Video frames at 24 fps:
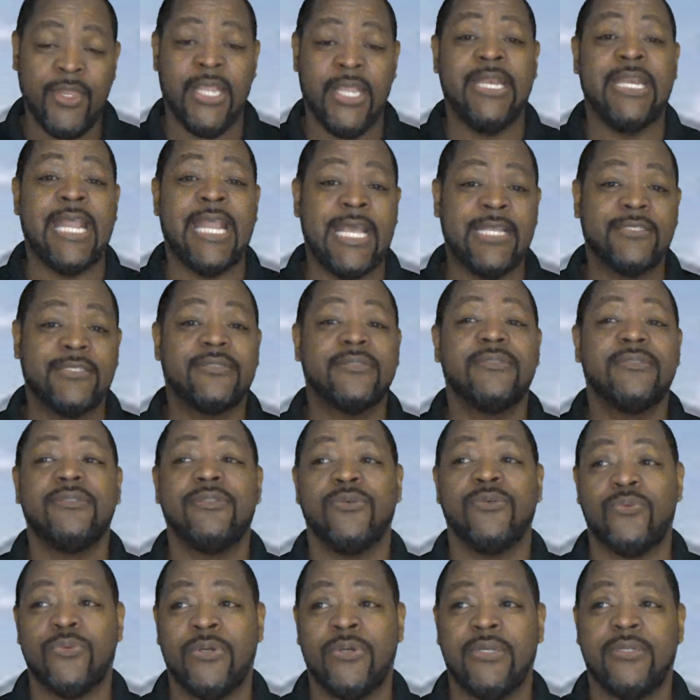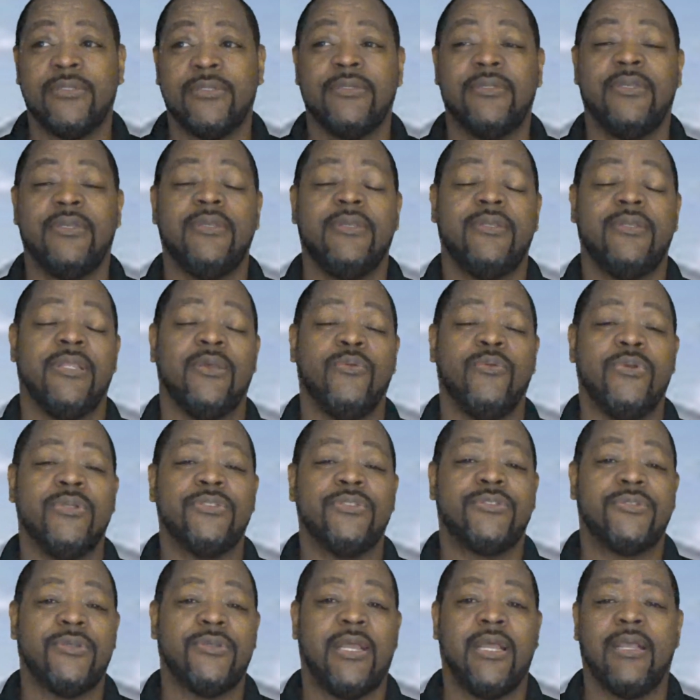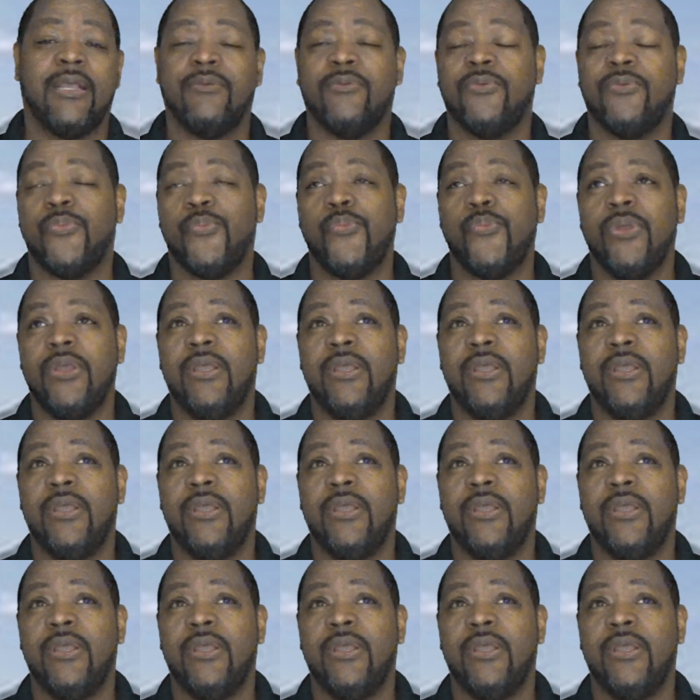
And that's the one that we're trying